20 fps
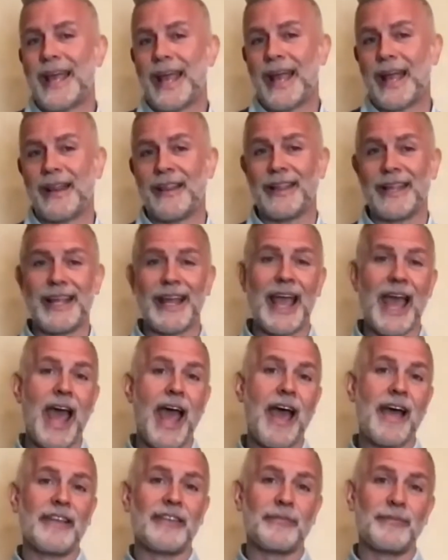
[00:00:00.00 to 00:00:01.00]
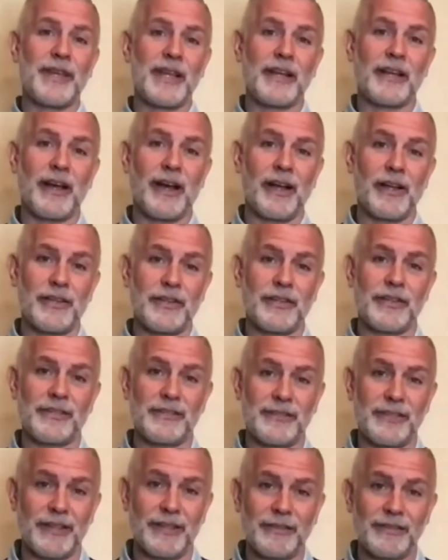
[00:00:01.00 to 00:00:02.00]
and the as me
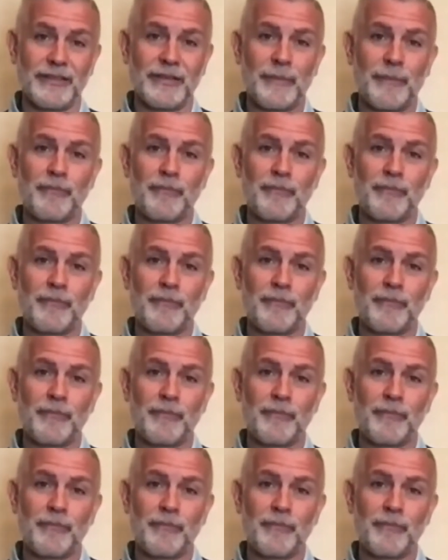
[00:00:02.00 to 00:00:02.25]
consciousness.